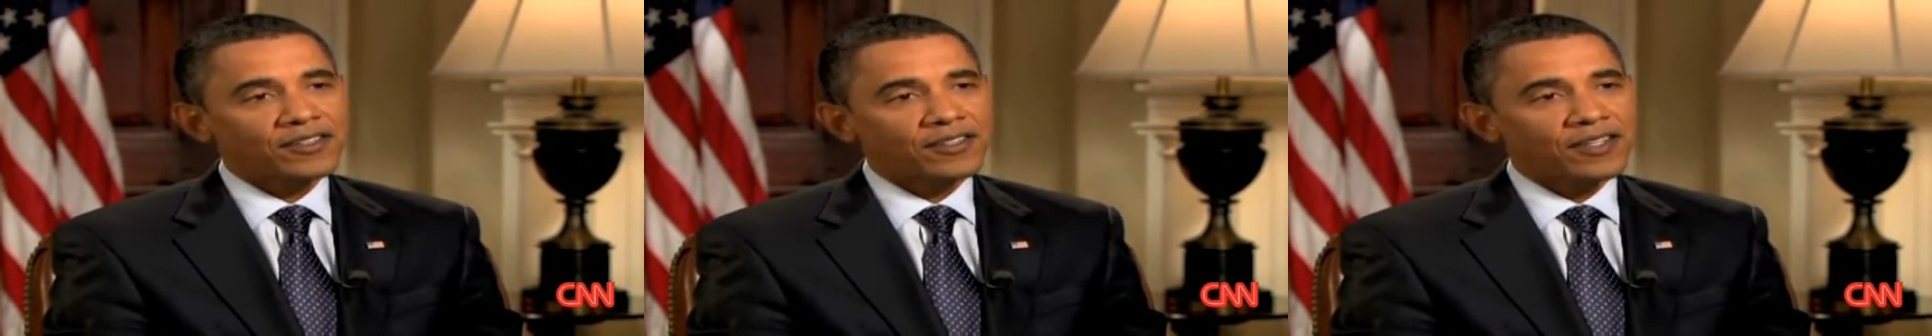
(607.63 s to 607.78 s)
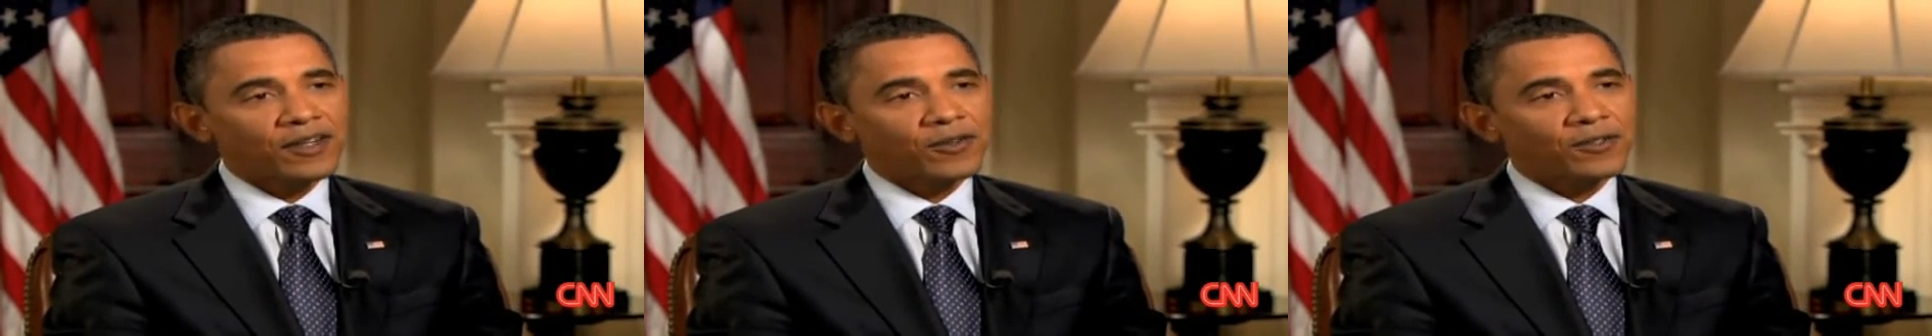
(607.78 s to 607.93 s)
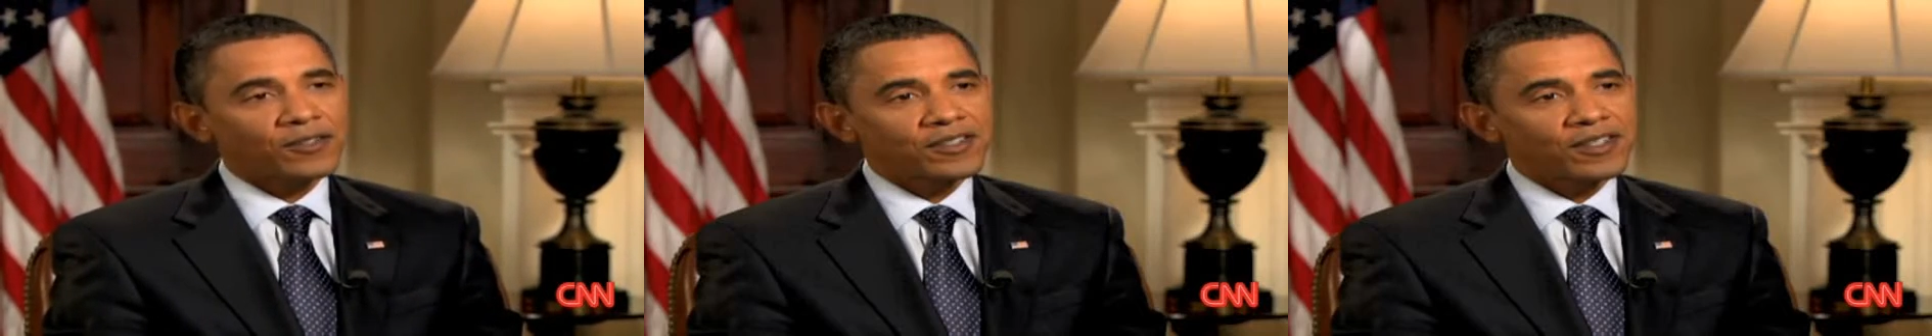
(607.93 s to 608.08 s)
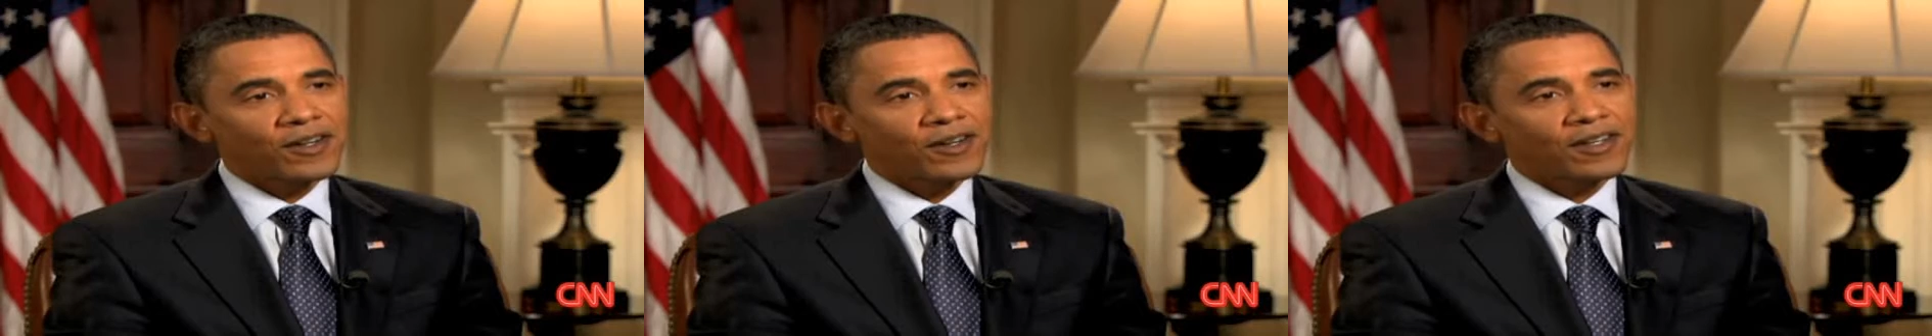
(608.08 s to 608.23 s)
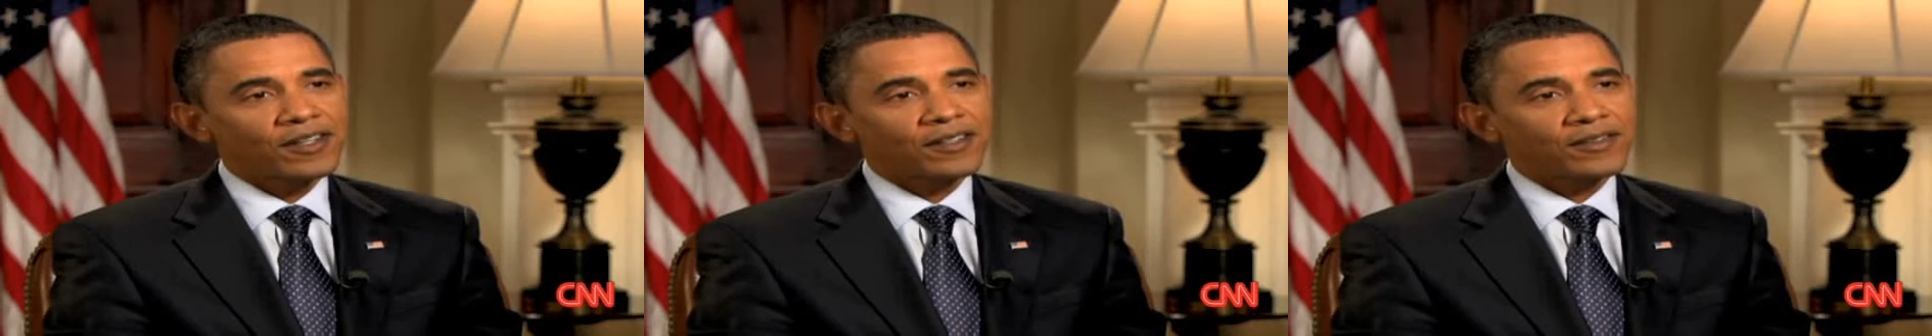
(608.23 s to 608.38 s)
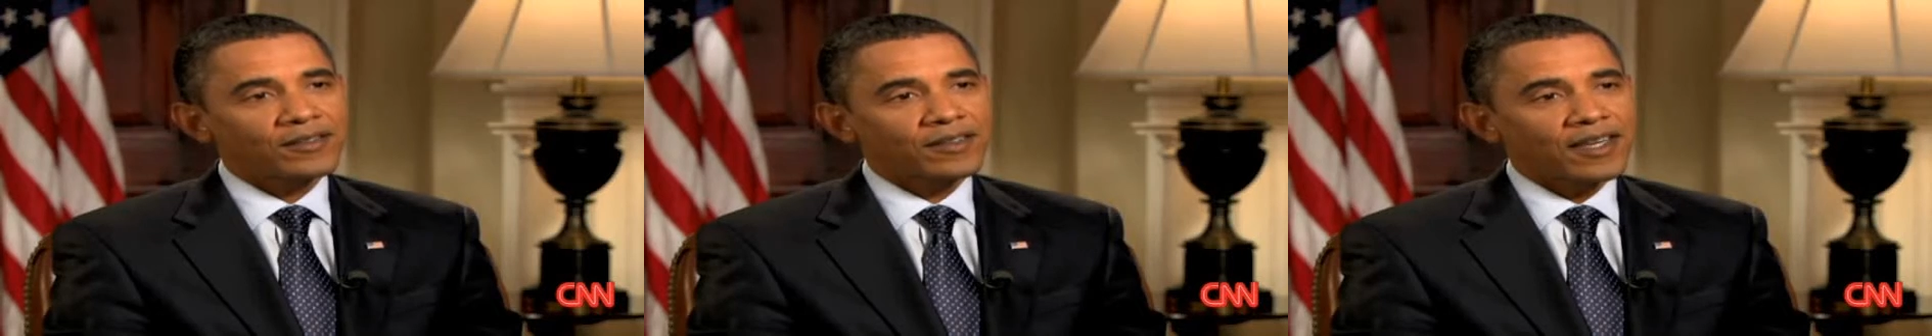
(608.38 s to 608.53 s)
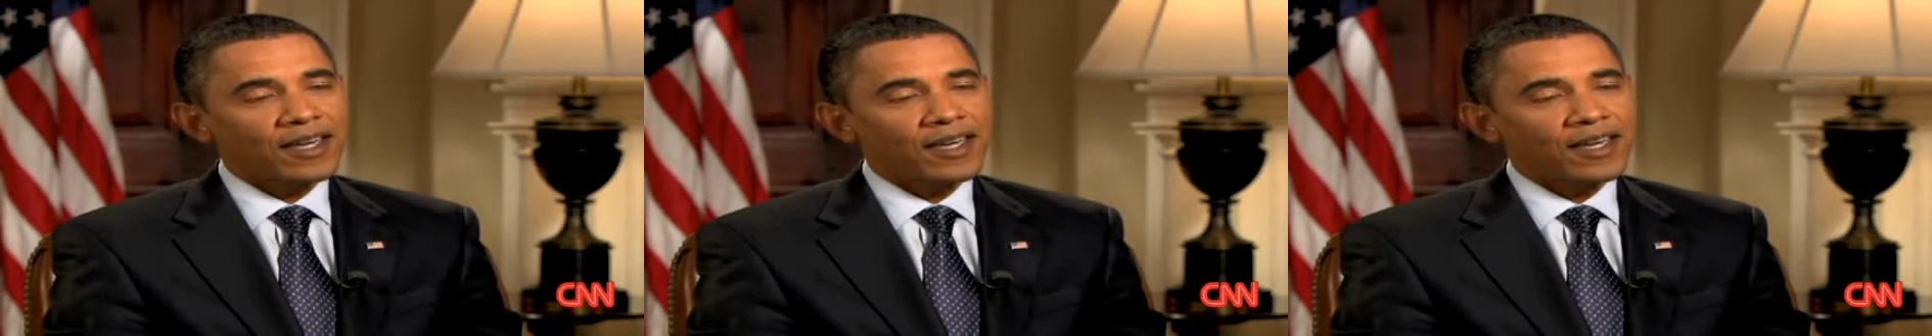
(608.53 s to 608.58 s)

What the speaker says: Secretary,